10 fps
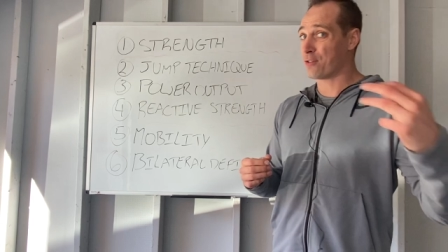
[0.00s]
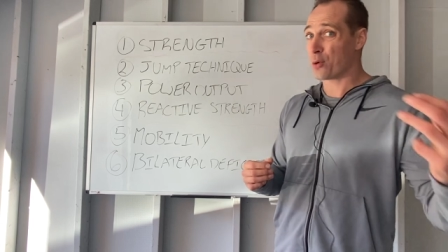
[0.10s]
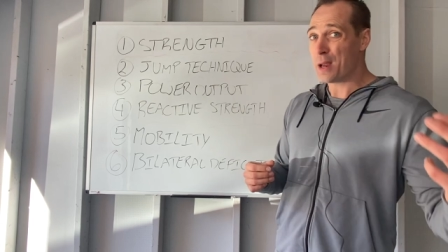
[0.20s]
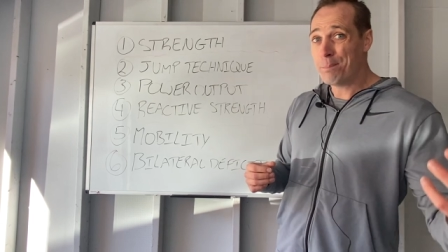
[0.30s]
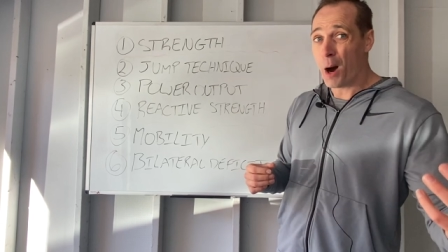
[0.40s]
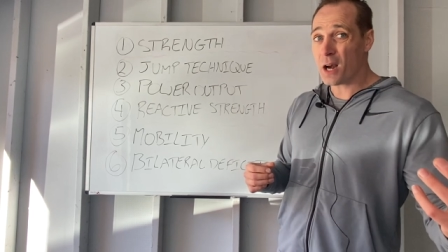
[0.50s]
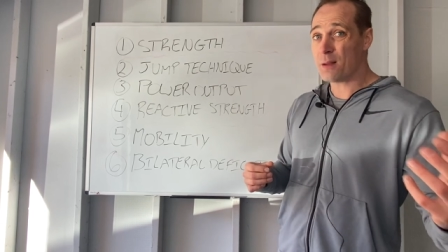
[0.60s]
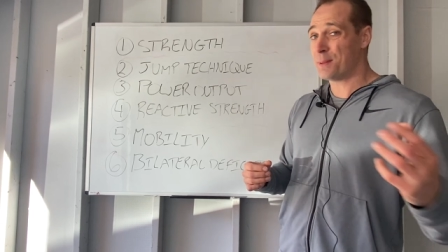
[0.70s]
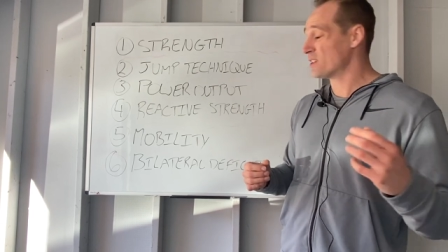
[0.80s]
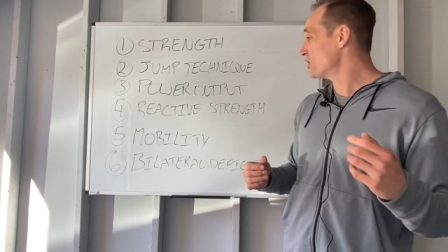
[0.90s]
great body
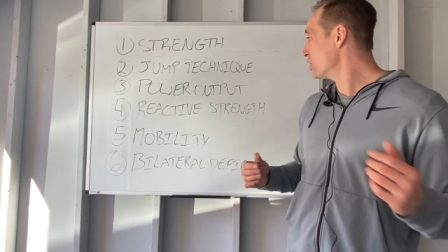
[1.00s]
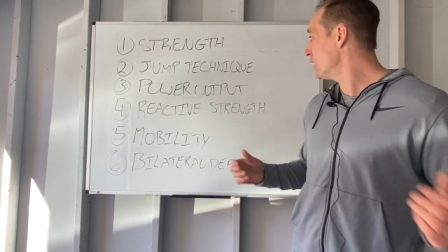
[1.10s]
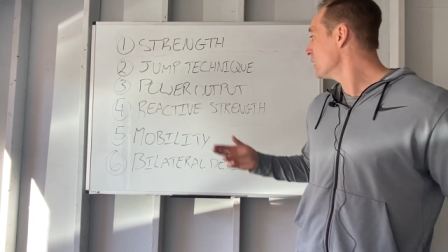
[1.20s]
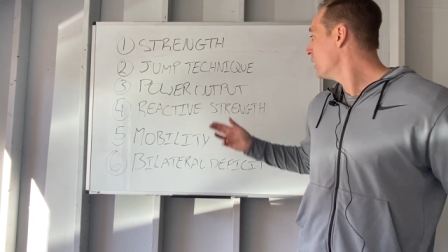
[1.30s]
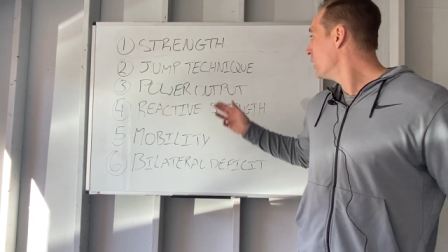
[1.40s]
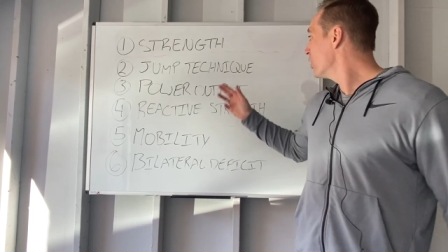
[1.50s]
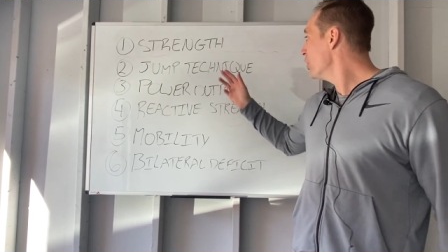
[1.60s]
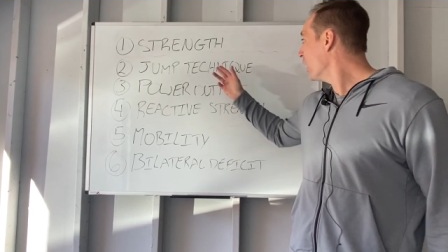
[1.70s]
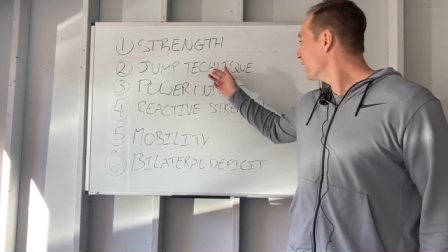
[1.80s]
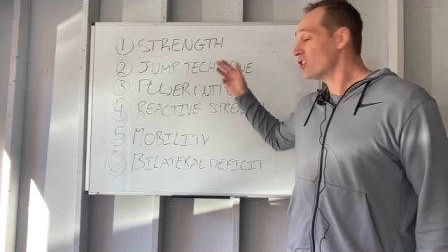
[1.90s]
positioning, you're
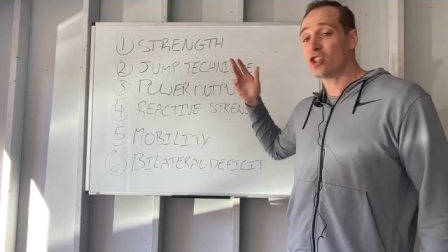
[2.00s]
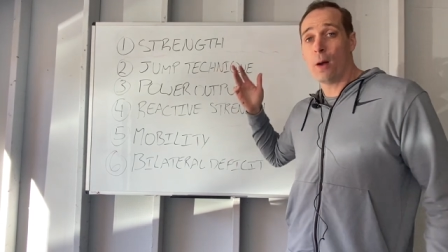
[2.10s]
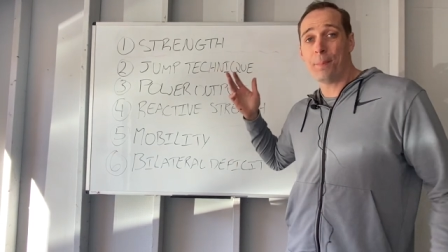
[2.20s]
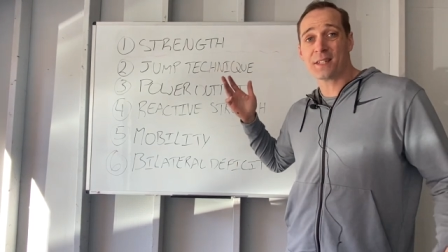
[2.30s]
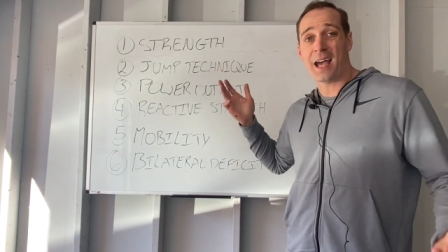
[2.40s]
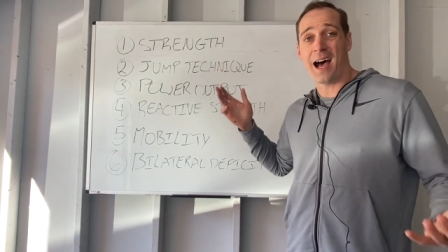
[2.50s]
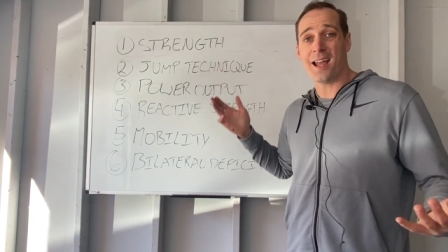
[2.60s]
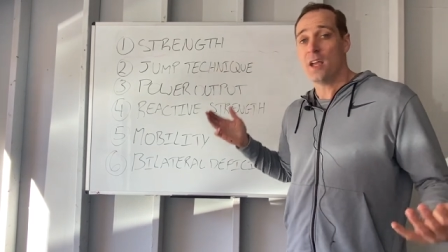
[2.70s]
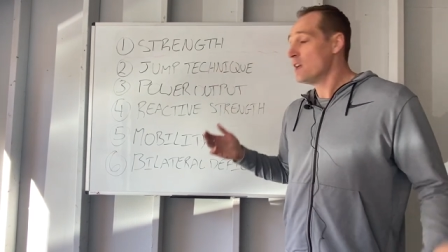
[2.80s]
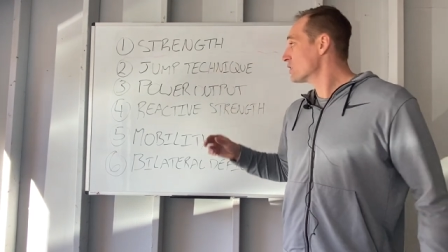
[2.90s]
not going to jump as high.